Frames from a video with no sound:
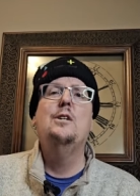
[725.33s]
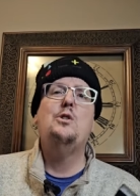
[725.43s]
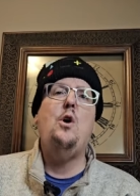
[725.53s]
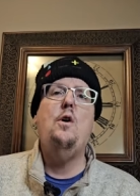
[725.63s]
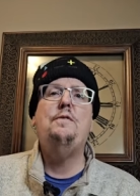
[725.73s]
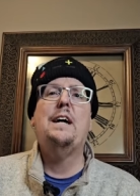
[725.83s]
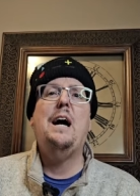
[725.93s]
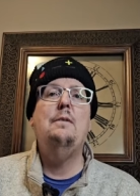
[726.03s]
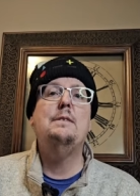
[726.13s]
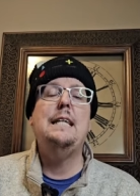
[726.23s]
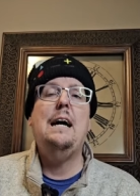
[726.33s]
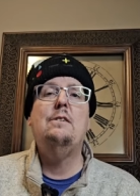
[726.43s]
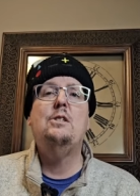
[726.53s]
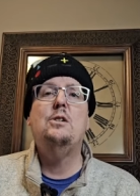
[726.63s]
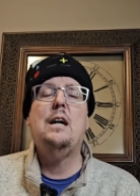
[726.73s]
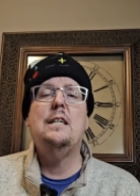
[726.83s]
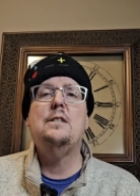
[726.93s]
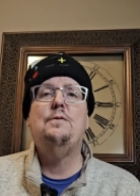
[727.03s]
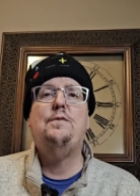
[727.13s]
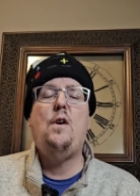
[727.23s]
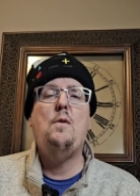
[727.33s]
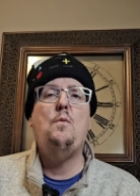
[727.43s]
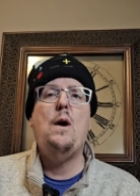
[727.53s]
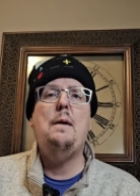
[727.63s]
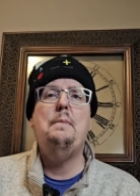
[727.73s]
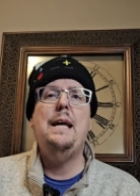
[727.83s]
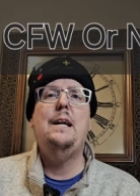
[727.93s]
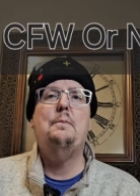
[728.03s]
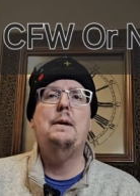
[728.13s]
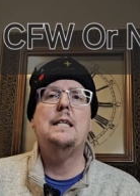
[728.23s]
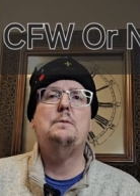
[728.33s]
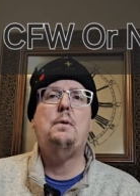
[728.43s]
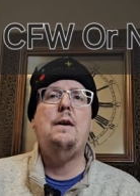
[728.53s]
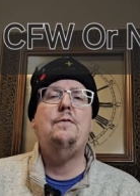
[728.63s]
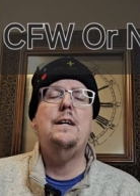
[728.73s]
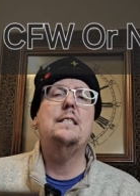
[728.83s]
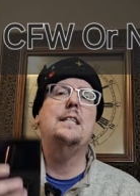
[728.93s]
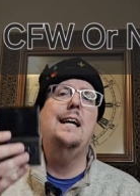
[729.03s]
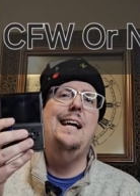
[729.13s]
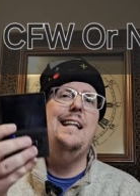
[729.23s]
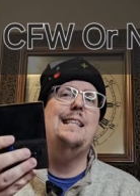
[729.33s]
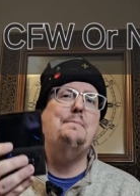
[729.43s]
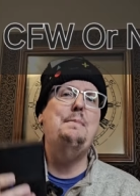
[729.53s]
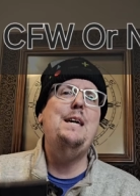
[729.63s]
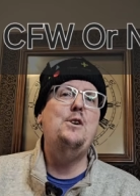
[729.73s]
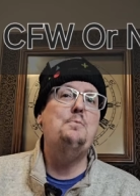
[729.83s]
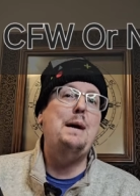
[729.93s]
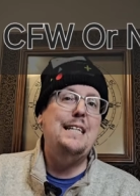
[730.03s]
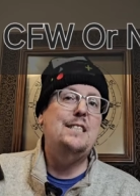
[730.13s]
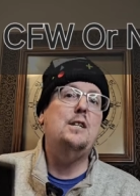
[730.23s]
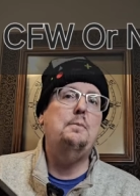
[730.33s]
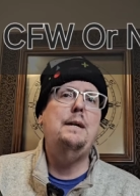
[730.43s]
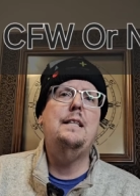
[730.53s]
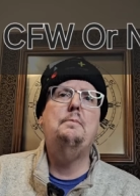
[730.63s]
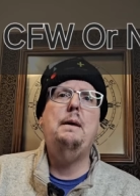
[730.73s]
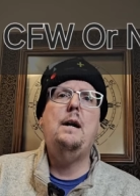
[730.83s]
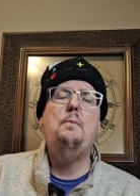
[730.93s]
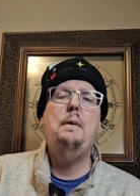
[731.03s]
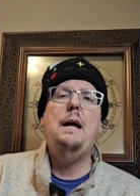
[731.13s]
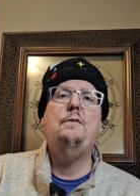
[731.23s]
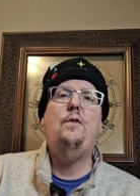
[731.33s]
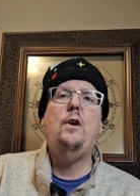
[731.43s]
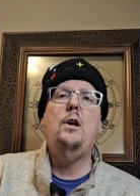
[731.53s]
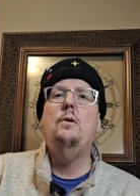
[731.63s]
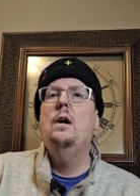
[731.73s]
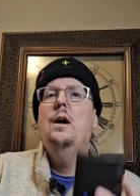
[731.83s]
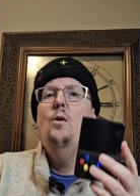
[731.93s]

So if it comes down to custom firmware being your biggest preference, the Miyoo may still be the better bet for you.